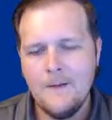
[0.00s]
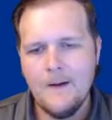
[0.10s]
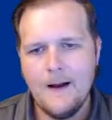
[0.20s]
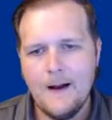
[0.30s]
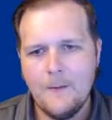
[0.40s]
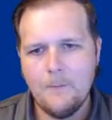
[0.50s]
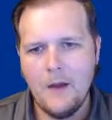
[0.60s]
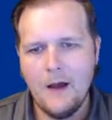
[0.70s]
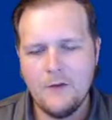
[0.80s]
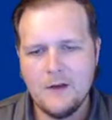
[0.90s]

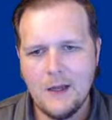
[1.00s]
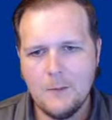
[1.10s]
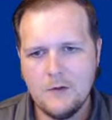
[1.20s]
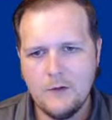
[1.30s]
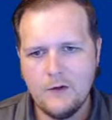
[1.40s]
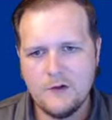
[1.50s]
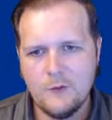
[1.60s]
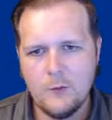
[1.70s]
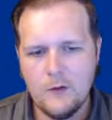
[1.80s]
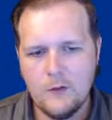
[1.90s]
Oftentimes, vision
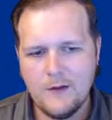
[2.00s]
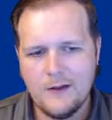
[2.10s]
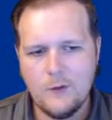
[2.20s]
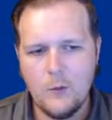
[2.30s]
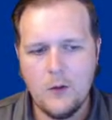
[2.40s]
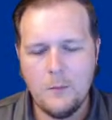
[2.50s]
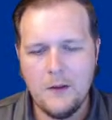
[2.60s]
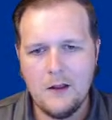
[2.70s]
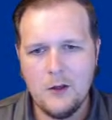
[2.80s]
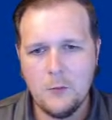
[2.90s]
is one of those things you want to be
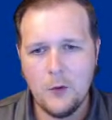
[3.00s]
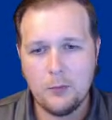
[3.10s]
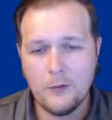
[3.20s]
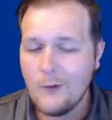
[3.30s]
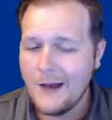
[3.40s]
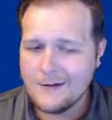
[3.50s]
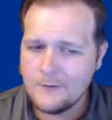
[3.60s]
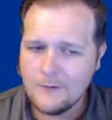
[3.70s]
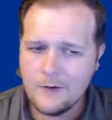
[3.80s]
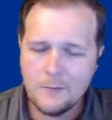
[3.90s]
a little more
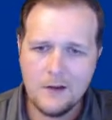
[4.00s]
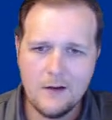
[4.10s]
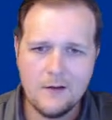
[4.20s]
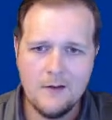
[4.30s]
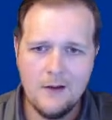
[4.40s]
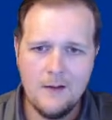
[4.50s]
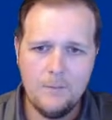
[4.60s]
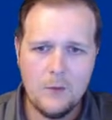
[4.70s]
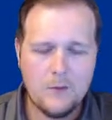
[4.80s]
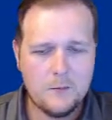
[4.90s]
proactive on because
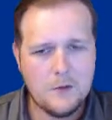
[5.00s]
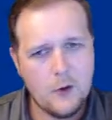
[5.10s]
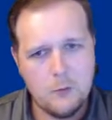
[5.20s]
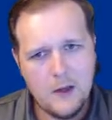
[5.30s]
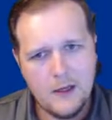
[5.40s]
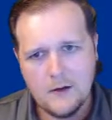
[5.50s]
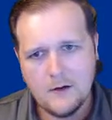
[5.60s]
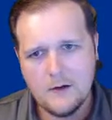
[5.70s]
you don't want someone to go blind on you